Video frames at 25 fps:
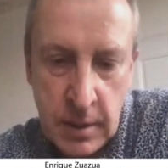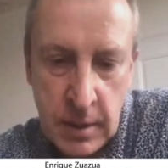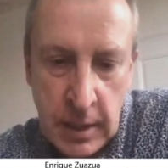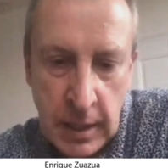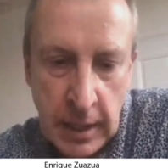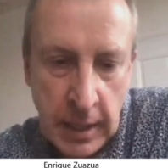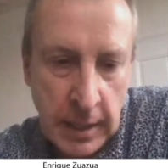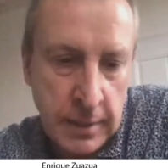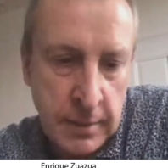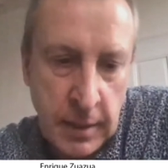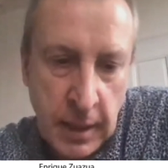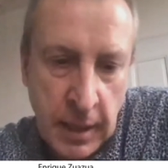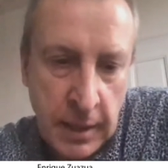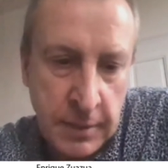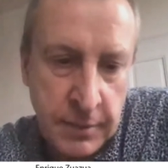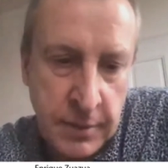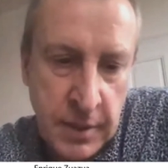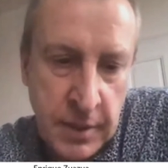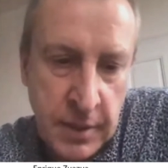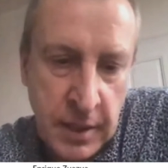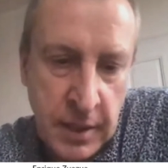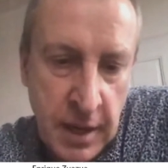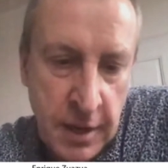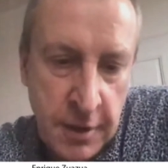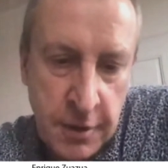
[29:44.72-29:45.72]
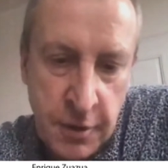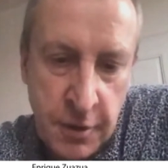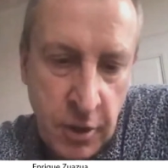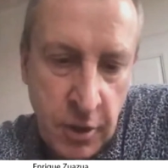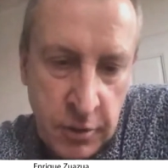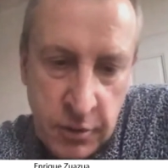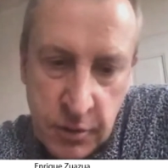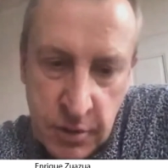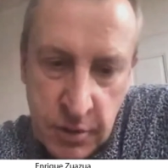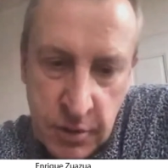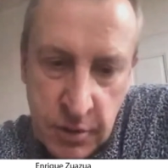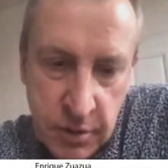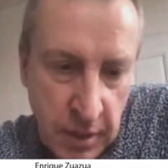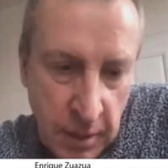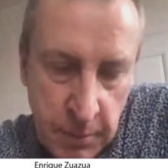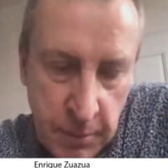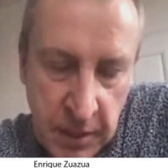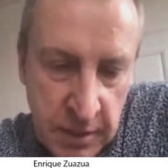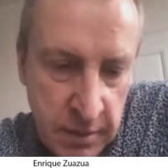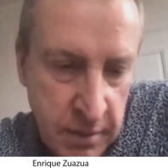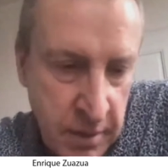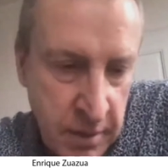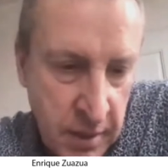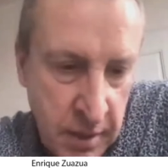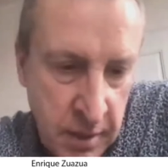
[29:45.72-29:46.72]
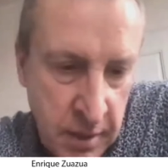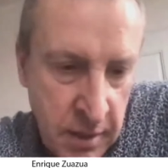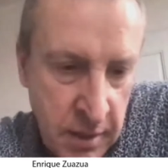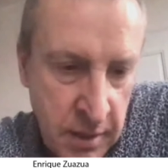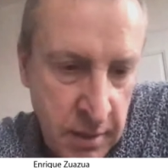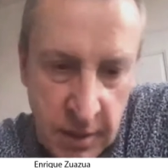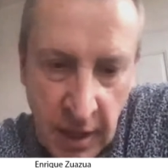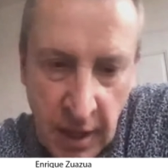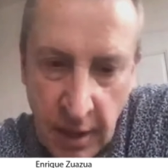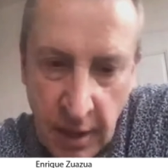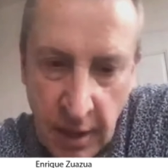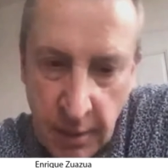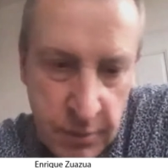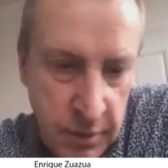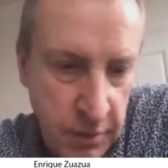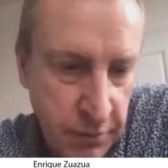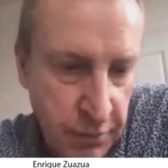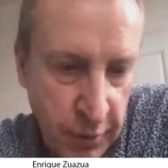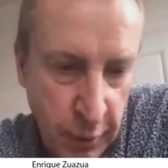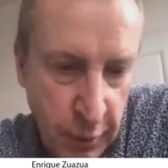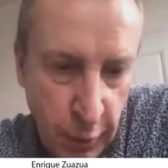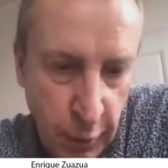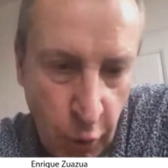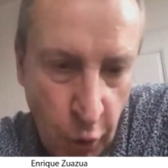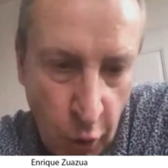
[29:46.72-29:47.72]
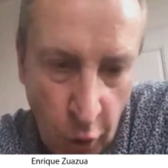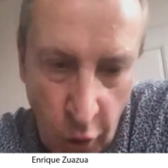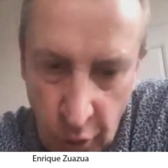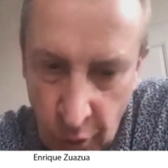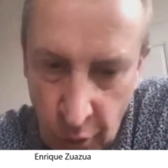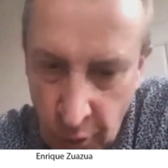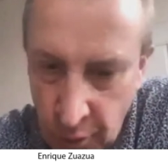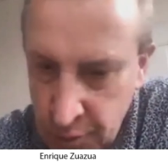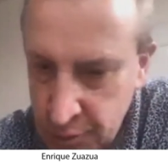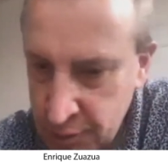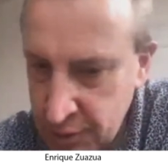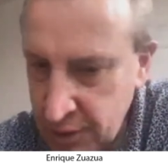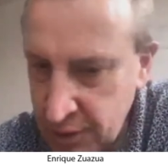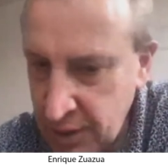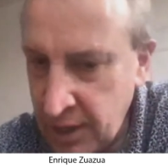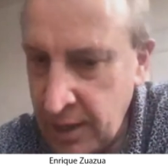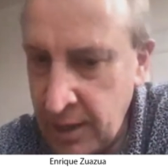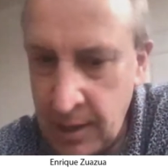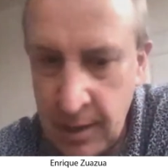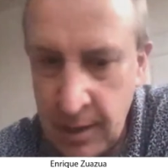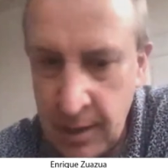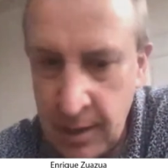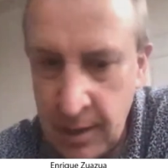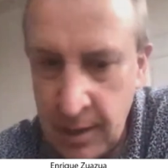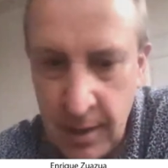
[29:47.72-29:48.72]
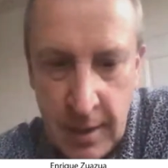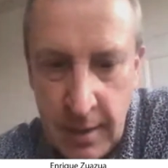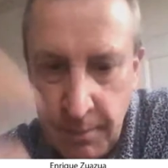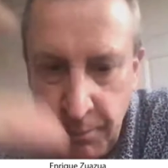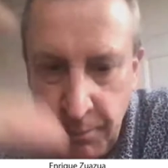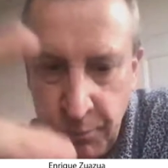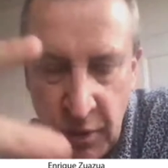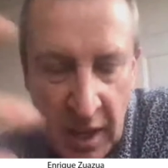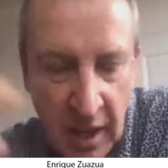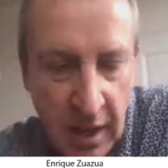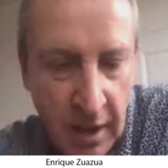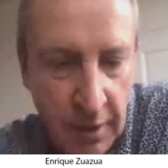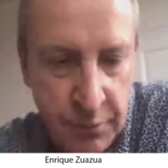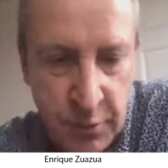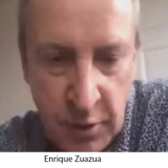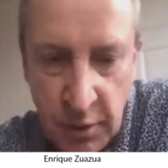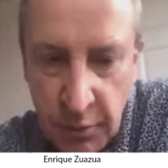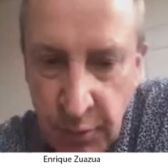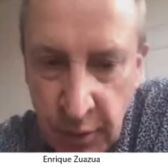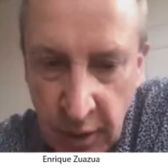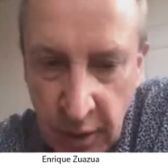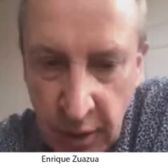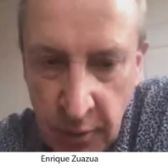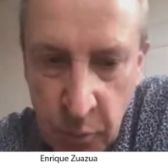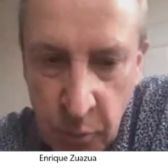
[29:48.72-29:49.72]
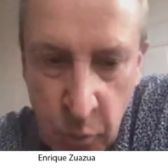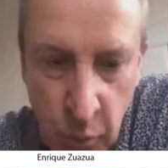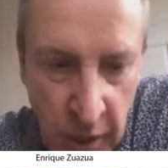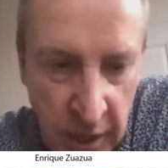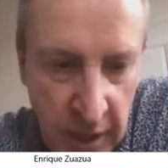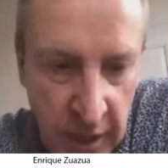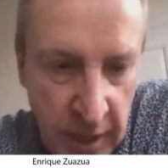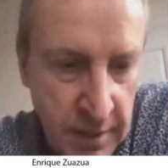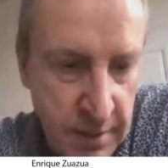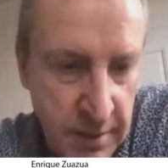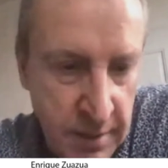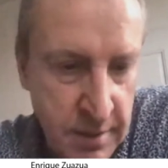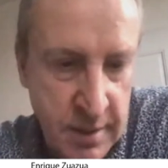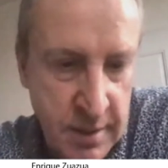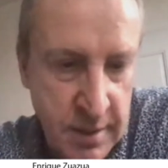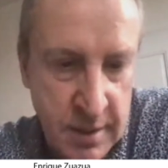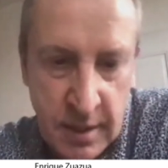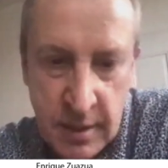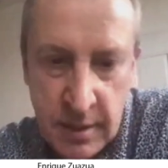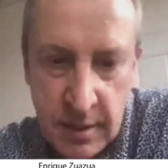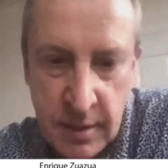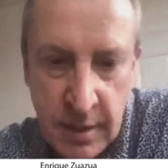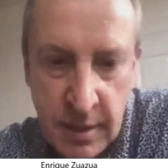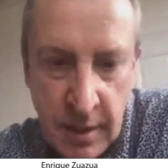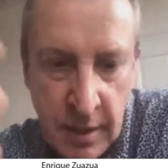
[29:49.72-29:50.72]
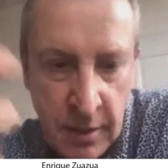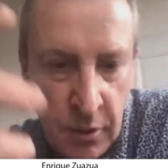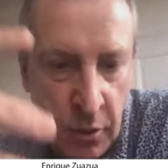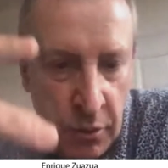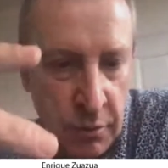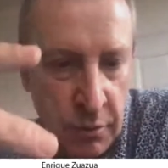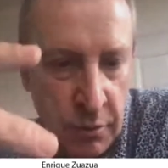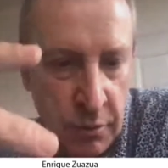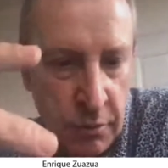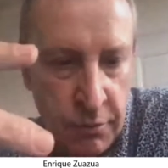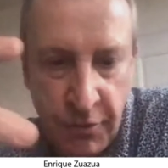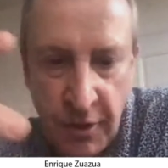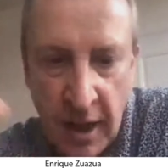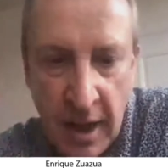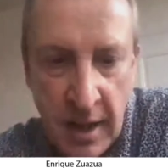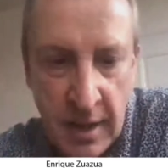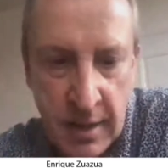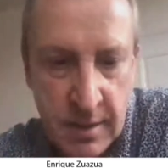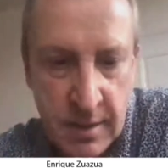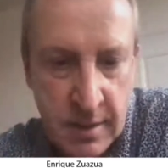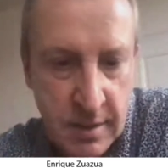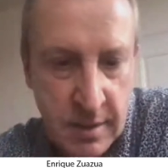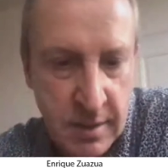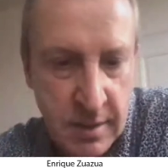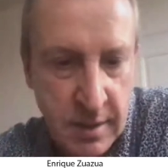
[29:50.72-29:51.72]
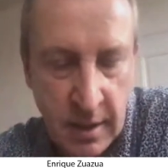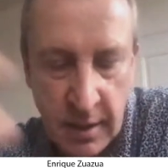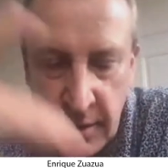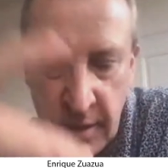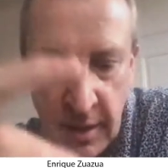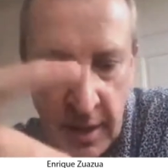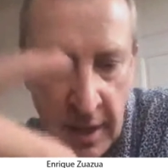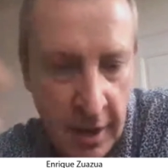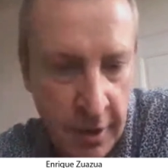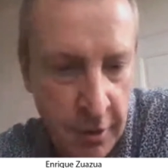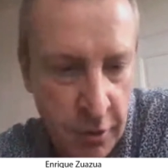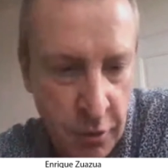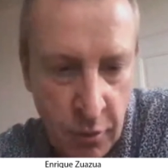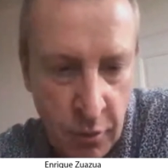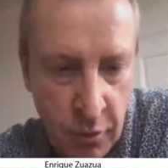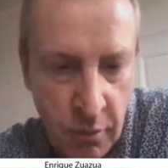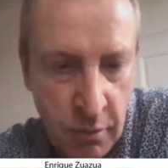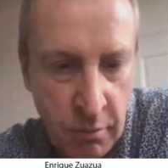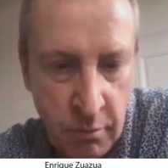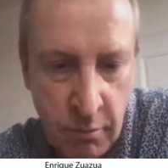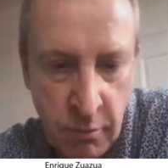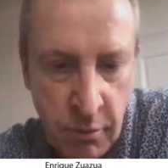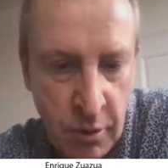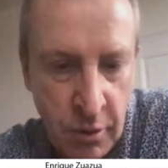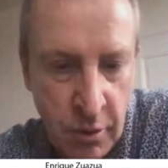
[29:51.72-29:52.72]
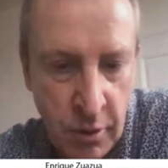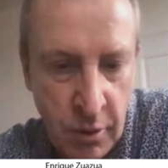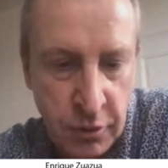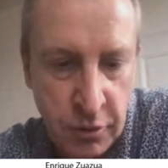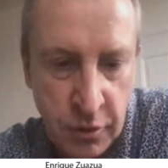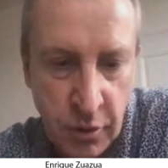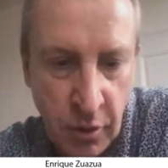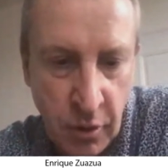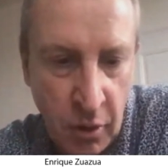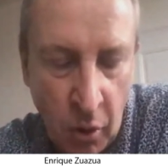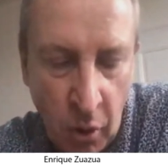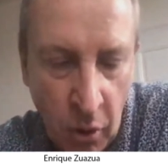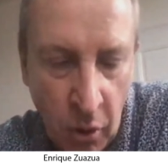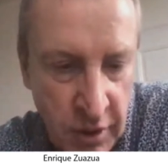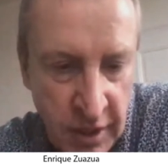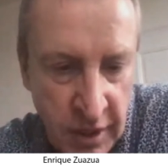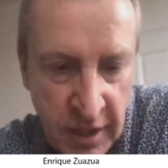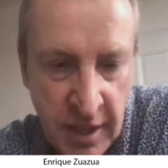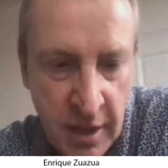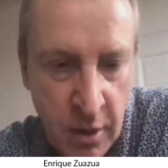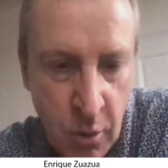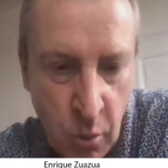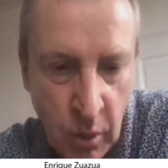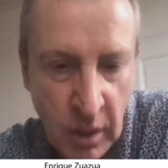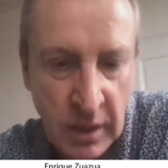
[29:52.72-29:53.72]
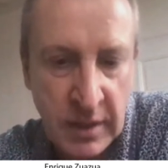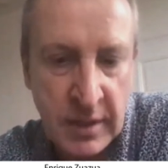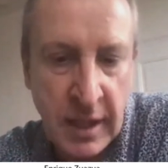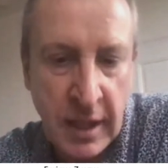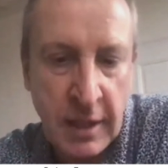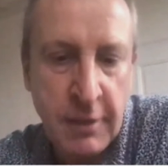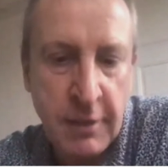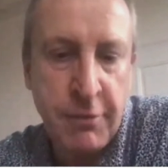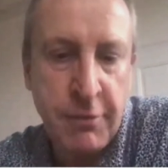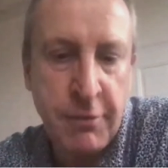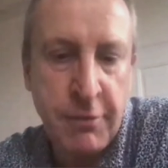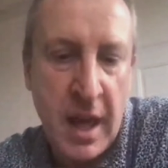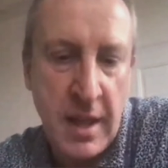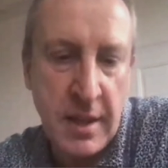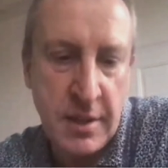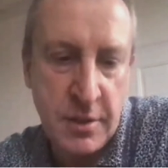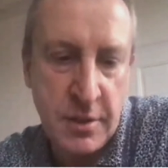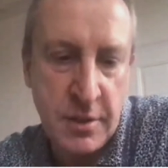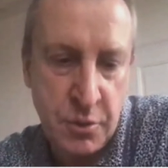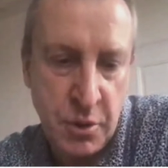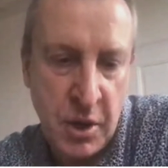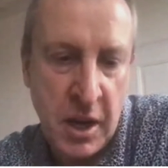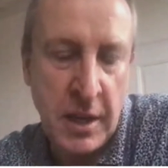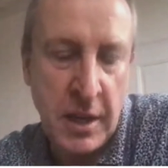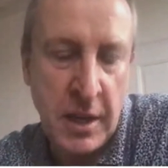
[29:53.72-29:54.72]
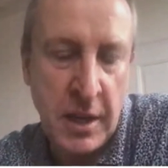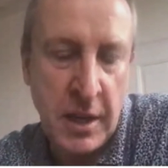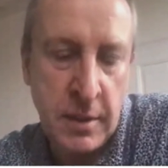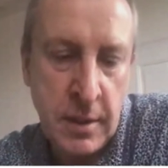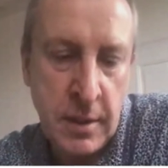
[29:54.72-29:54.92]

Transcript: And, and they are not. I mean, they, they have different colors. They they have different weights. Uh, they don't fast. Uh, they are not all equal that fast, right?